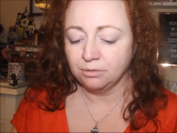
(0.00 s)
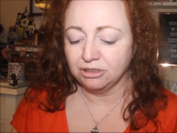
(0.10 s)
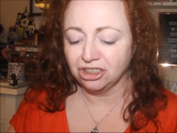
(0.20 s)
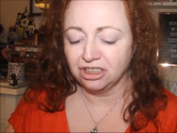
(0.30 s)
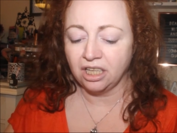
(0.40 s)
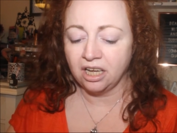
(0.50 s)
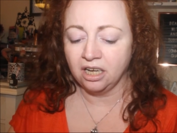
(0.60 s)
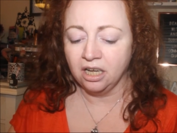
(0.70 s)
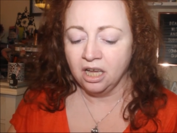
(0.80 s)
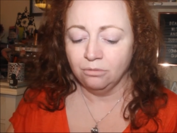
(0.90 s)
So I just
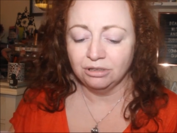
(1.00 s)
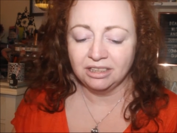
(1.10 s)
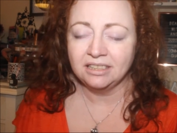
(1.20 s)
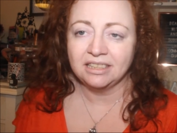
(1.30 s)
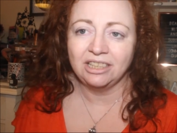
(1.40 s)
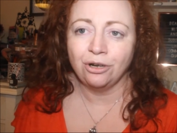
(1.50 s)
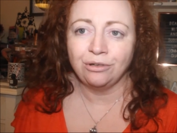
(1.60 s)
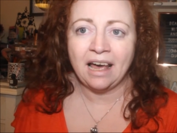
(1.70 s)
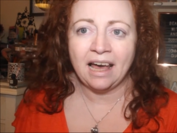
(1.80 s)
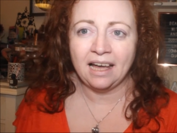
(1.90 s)
thought, well since I
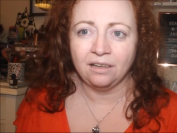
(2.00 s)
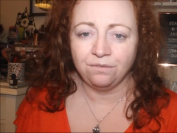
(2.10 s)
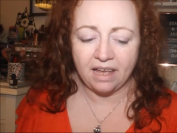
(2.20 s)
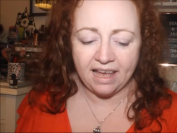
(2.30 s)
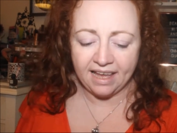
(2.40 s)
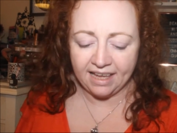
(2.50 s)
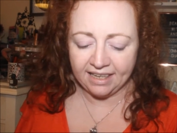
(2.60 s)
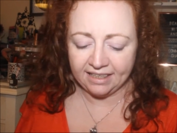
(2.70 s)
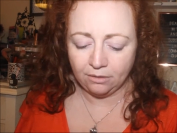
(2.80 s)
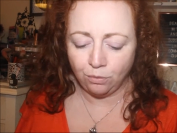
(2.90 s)
don't have
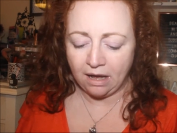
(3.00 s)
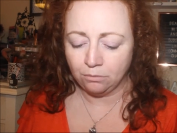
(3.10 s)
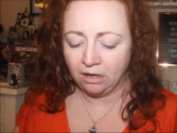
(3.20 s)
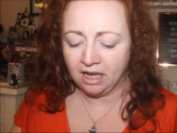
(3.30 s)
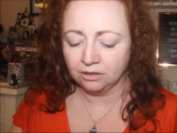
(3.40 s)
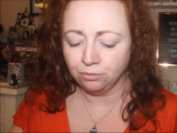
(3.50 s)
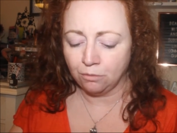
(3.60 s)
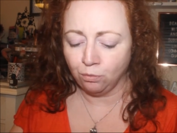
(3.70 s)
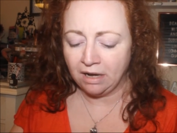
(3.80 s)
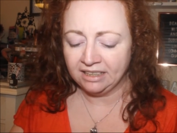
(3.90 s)
a Wet n Wild
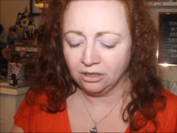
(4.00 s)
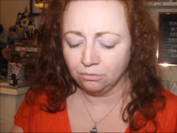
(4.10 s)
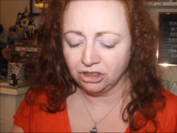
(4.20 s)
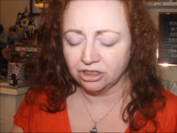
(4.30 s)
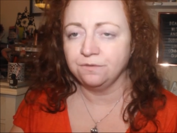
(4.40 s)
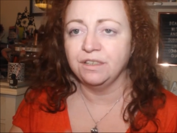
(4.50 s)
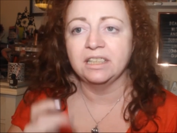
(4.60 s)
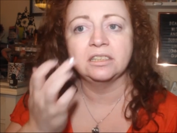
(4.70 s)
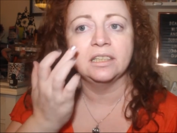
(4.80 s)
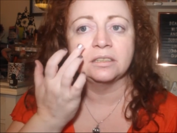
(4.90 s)
one, why don't we just
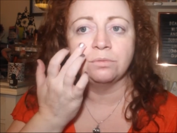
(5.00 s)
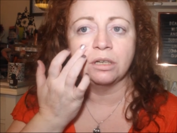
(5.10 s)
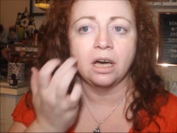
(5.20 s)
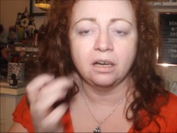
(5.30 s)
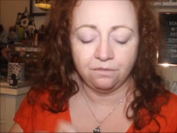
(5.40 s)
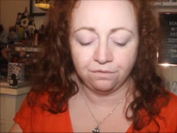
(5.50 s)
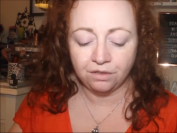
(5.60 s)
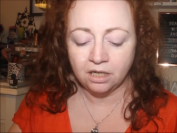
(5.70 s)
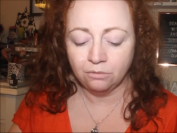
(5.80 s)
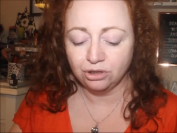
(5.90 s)
finish this one off?
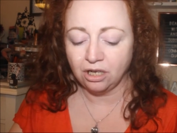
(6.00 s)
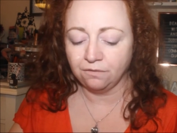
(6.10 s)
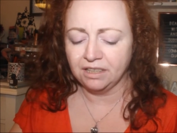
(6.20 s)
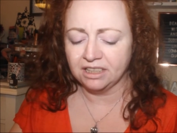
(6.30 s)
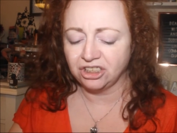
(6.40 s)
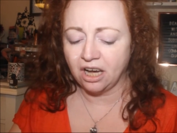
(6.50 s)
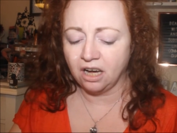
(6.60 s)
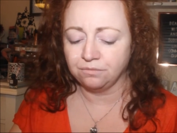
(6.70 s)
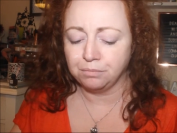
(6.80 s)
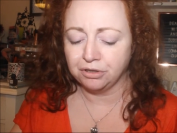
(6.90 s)
Well not finish it
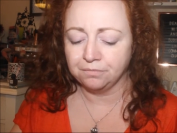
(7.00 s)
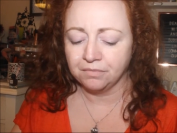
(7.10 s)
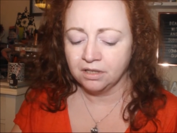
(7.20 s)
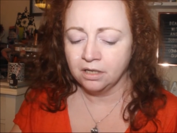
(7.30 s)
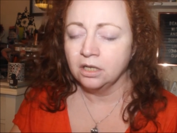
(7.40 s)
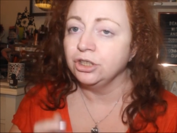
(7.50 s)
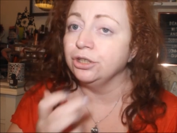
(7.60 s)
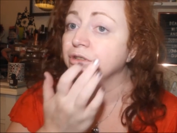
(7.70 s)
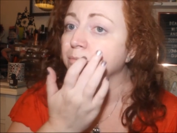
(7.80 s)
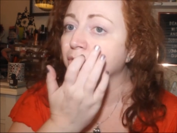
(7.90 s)
off, but
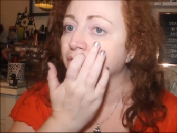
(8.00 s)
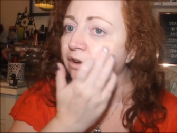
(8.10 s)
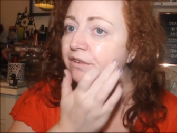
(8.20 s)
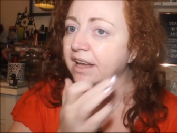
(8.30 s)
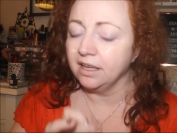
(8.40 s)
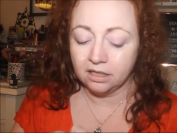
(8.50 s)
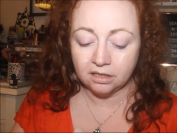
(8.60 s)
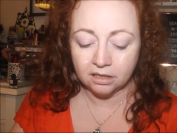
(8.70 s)
use more of it.